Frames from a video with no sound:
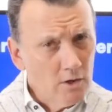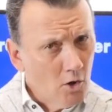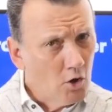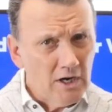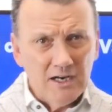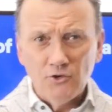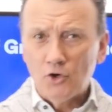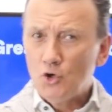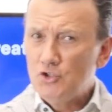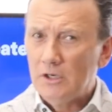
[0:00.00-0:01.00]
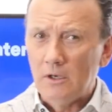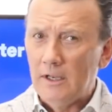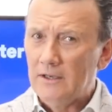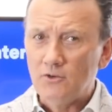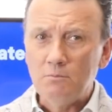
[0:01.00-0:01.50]
got all kinds of coaching
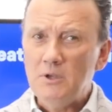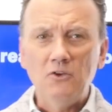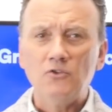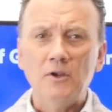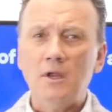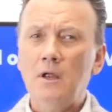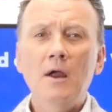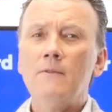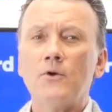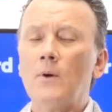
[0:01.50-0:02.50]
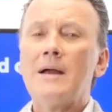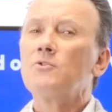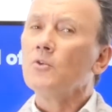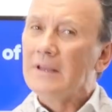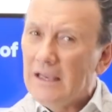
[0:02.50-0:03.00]
clients in BC that are
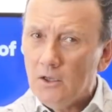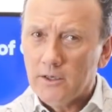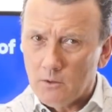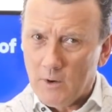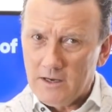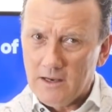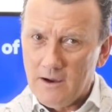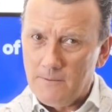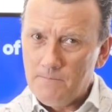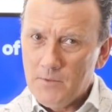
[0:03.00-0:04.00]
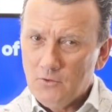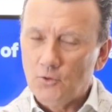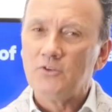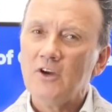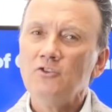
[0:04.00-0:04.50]
absolutely killing it right now. So
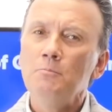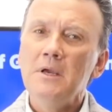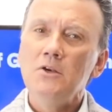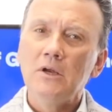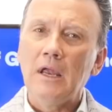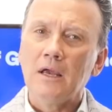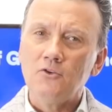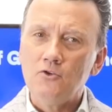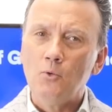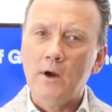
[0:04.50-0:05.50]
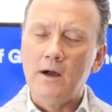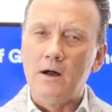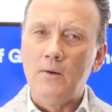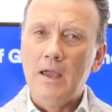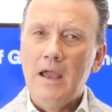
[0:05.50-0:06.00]
it doesn't mean you can't do
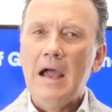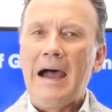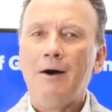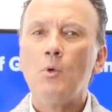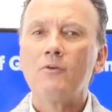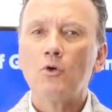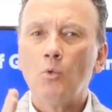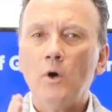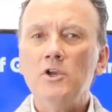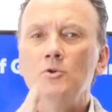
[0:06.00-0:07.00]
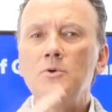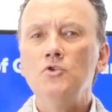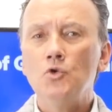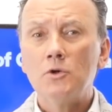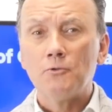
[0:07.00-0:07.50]
well. However, what you've been
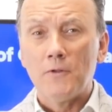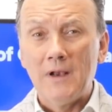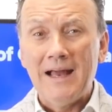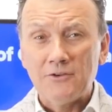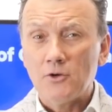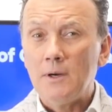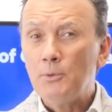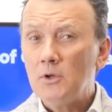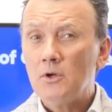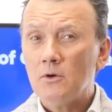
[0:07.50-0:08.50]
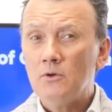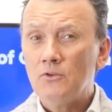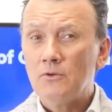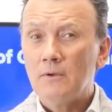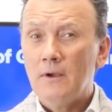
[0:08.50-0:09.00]
doing for the last couple of
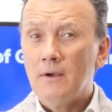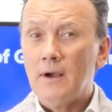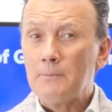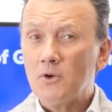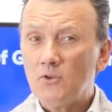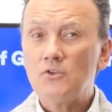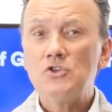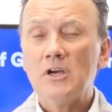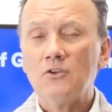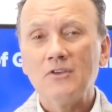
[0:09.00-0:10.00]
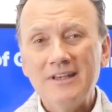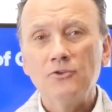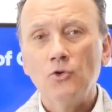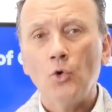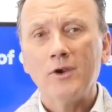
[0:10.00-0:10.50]
years, I'm going to suggest
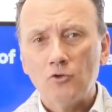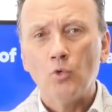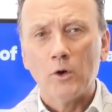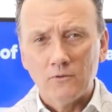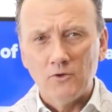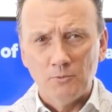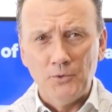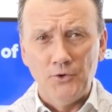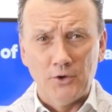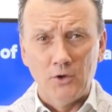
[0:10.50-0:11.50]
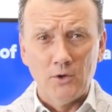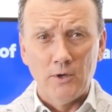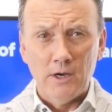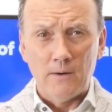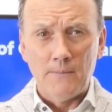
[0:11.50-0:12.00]
isn't going to work this particular
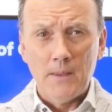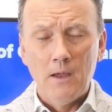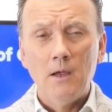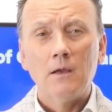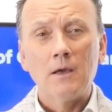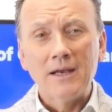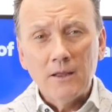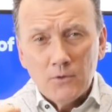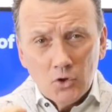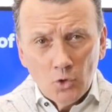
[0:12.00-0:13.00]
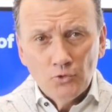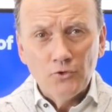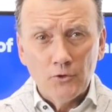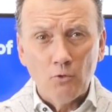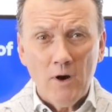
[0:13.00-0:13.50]
year. Got to get the nose
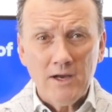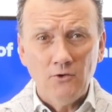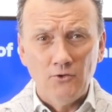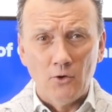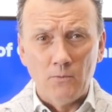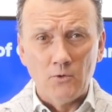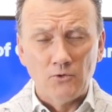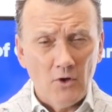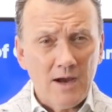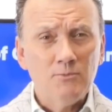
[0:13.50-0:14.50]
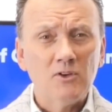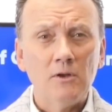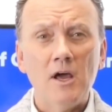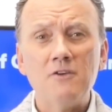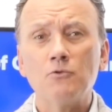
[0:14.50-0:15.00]
to the grindstone. There's times in
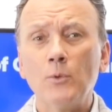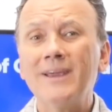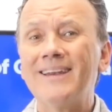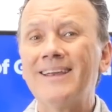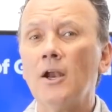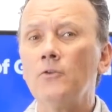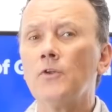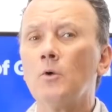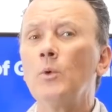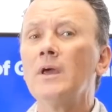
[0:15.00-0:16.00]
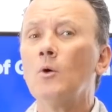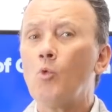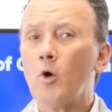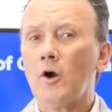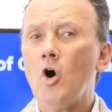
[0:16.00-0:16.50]
life where we got to get out there and we got to
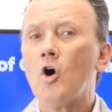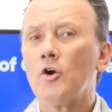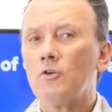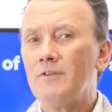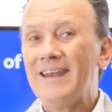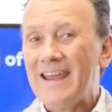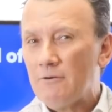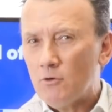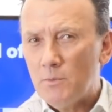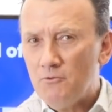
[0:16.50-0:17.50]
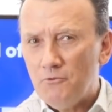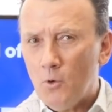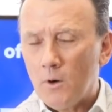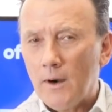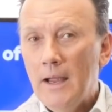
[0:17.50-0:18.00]
work harder than ever
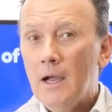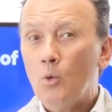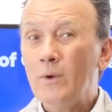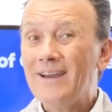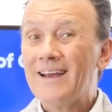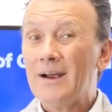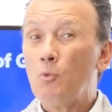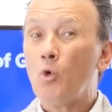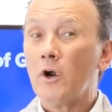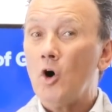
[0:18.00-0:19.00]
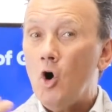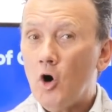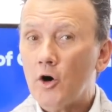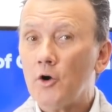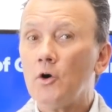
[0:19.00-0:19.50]
before. We got to work
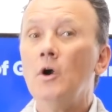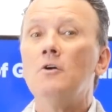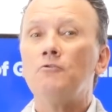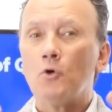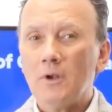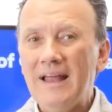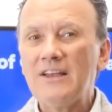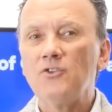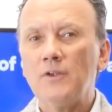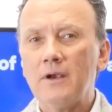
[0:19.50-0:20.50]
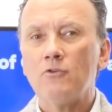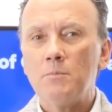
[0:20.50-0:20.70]
harder for less than ever